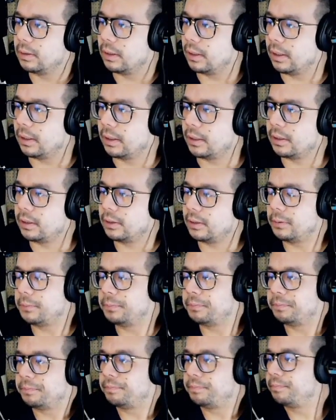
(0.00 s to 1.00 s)

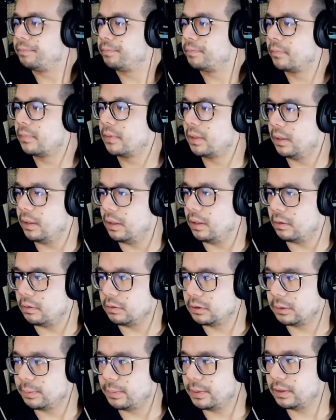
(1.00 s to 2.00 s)
and
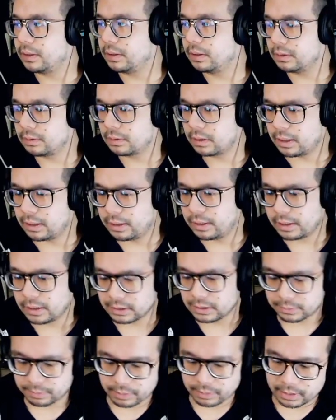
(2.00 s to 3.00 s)
it's been kind of
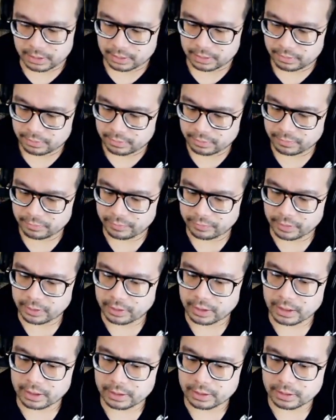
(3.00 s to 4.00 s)
nice. But I
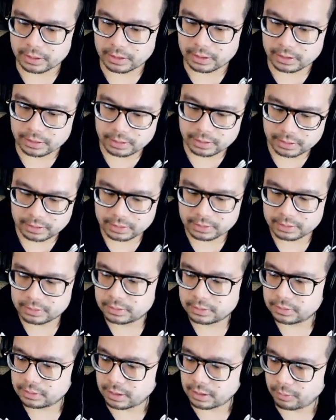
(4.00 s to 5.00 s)
figured I
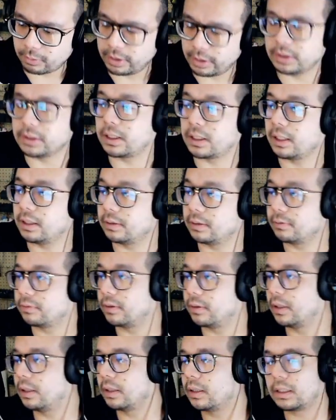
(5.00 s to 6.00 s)
wanted to kind of
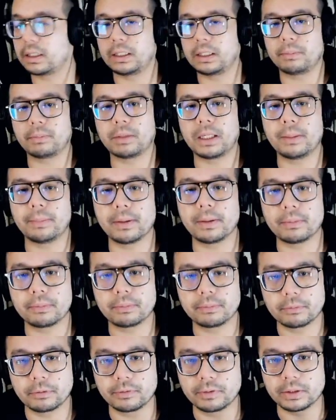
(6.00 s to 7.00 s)
keep up
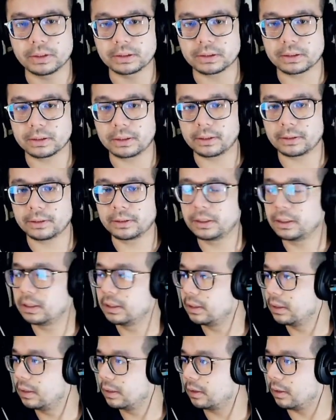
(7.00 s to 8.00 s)
with this
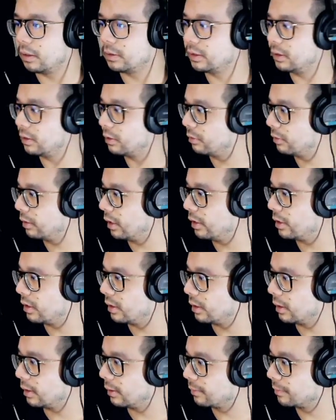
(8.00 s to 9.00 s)
content
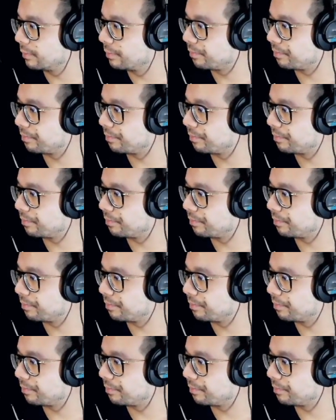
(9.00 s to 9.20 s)
creation thing.